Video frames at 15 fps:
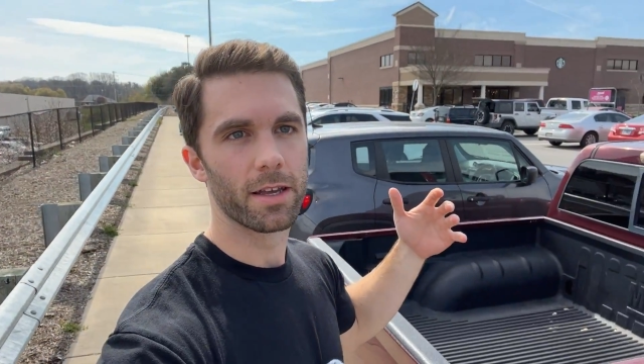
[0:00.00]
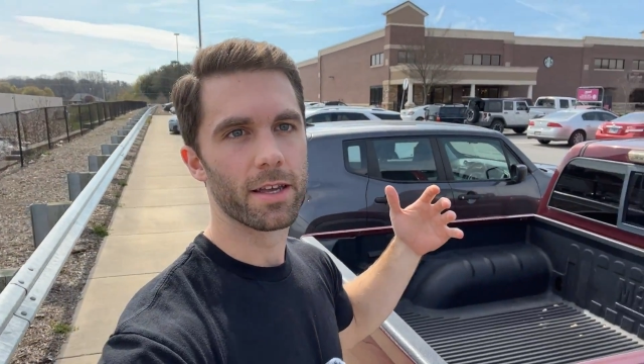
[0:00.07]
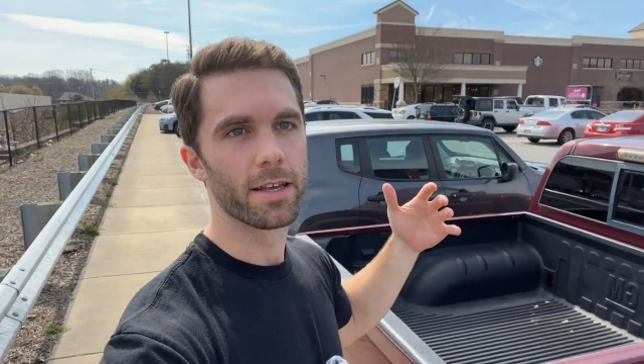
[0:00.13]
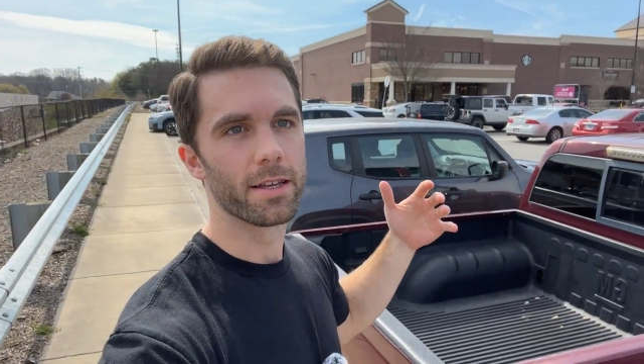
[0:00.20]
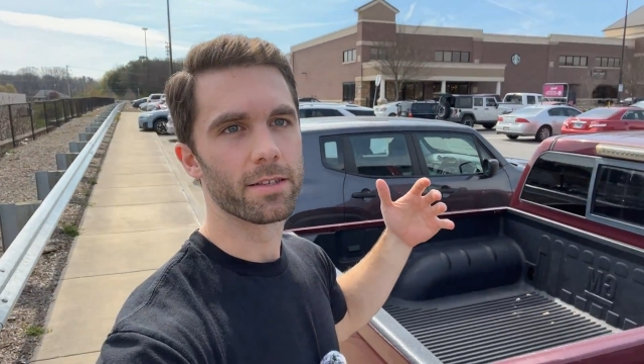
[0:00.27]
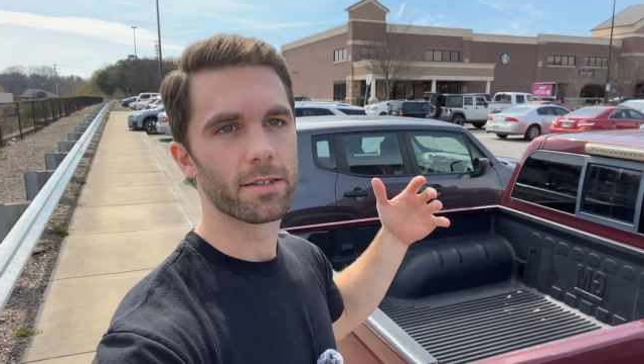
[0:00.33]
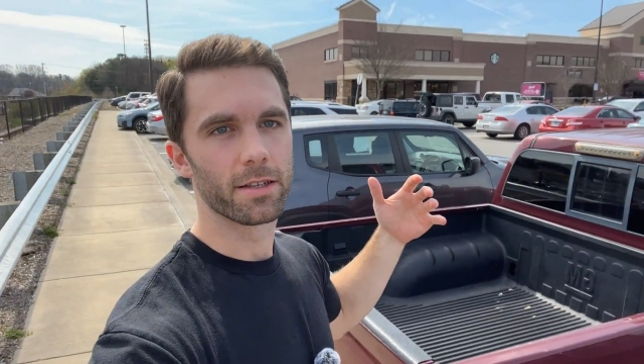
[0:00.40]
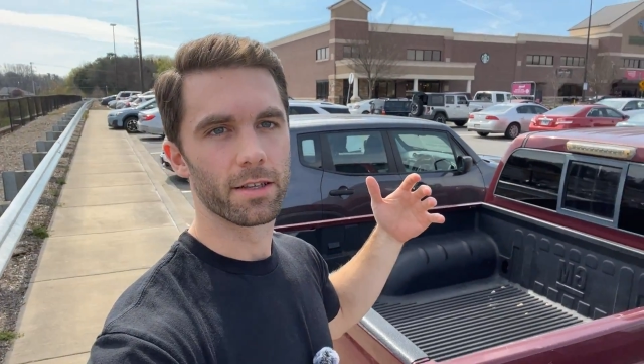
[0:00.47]

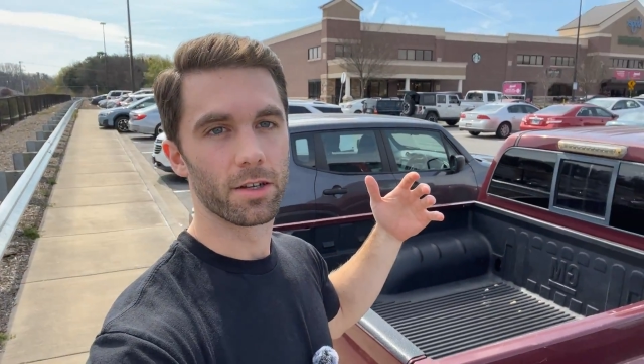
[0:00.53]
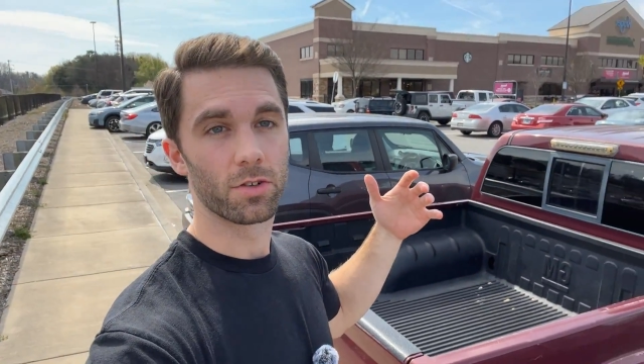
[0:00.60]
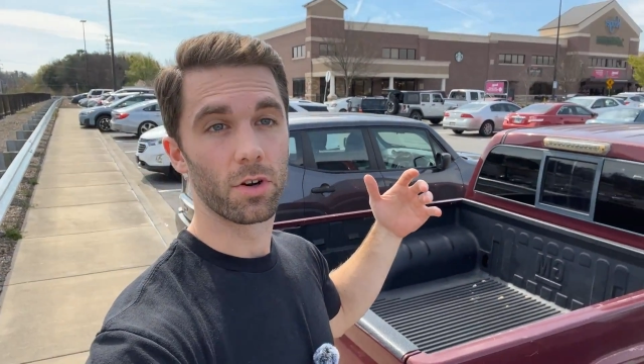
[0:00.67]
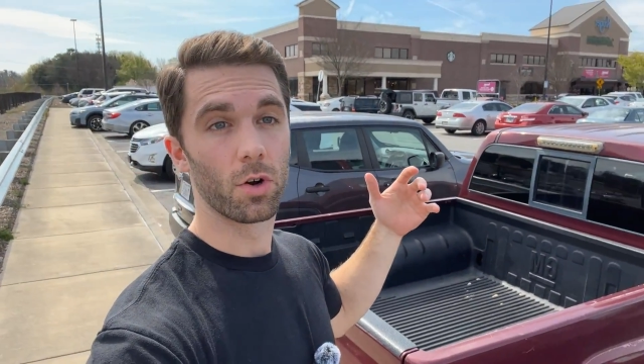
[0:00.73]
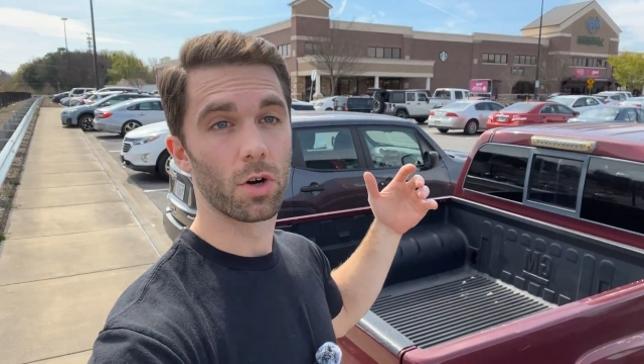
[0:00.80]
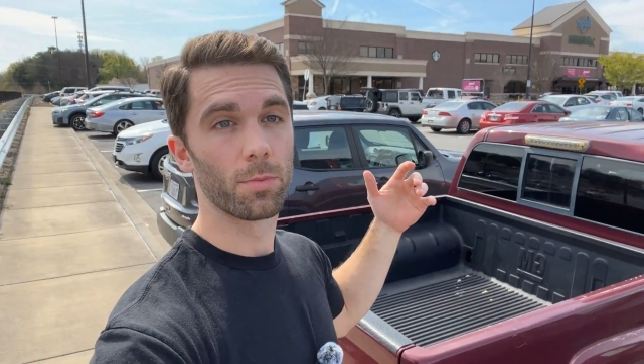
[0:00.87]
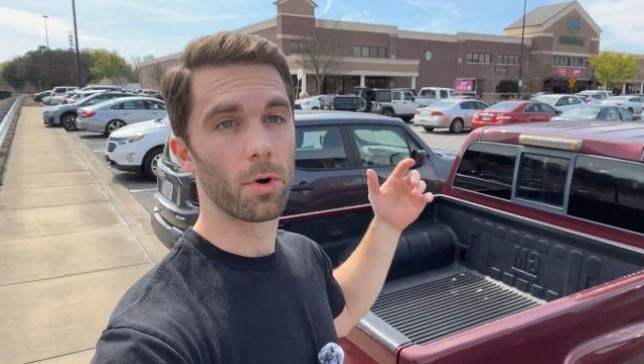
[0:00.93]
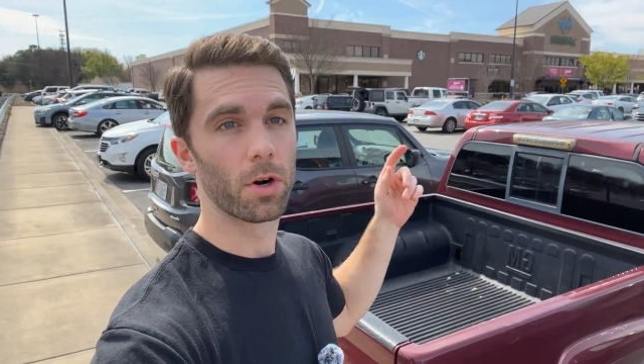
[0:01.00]
is the
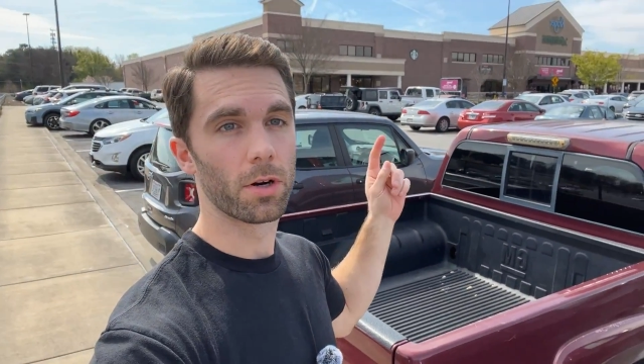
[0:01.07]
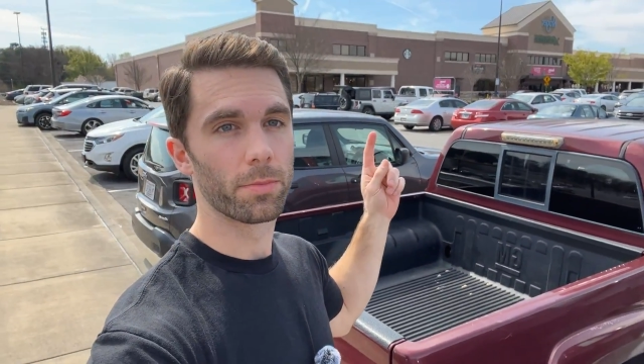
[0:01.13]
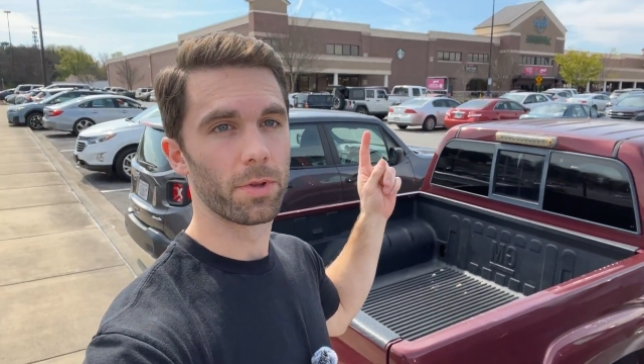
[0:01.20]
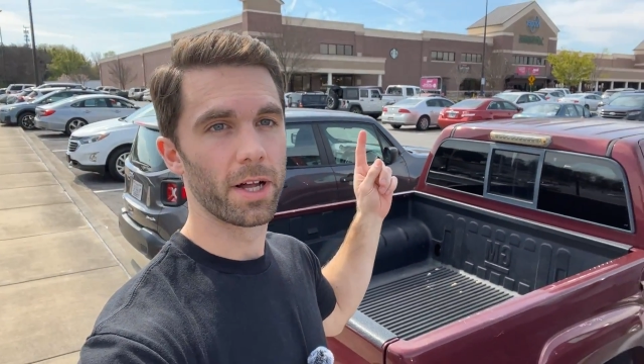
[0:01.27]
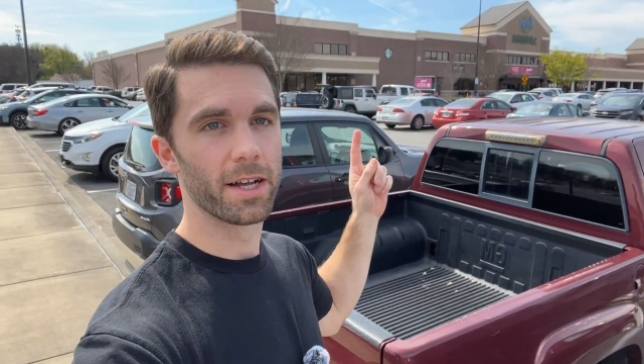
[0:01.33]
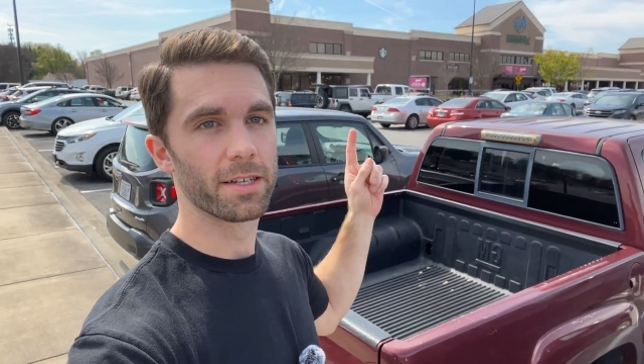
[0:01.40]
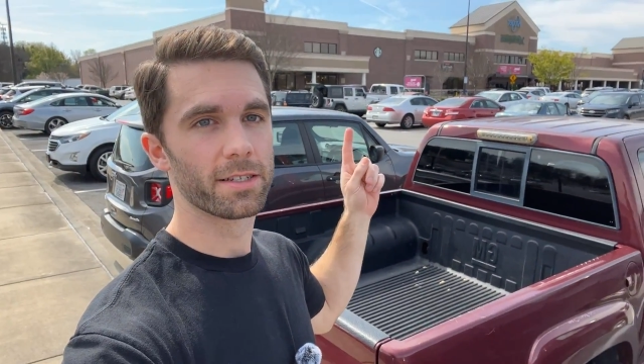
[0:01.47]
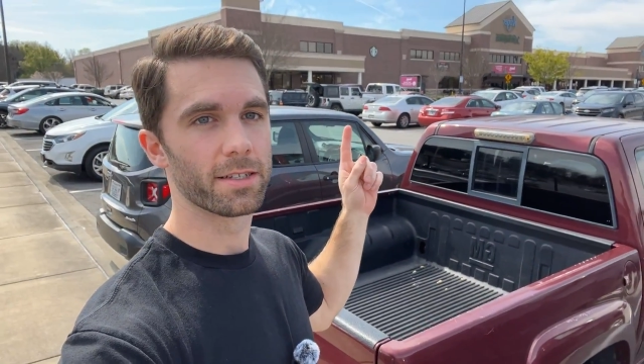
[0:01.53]
Kroger
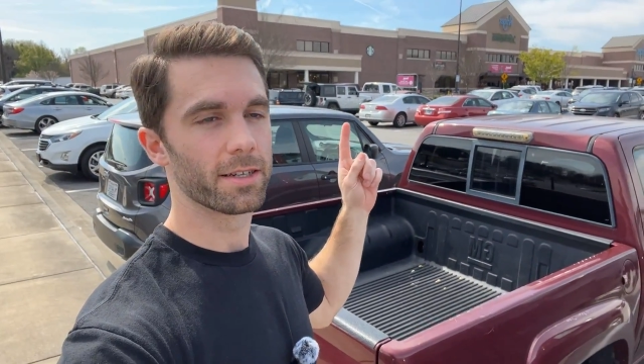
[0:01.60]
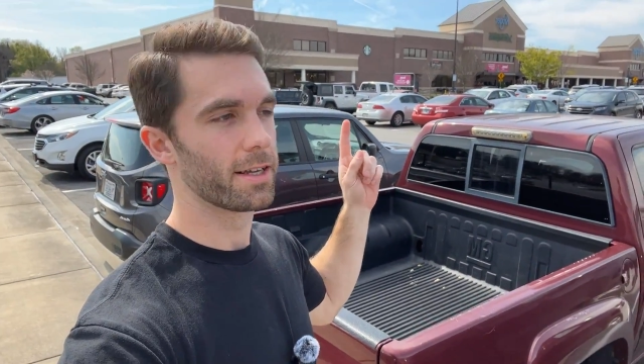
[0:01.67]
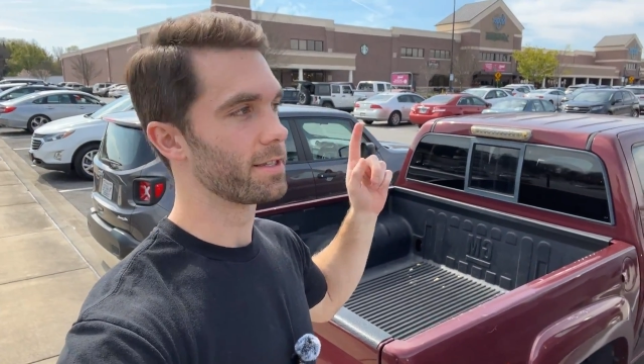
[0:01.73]
Marketplace.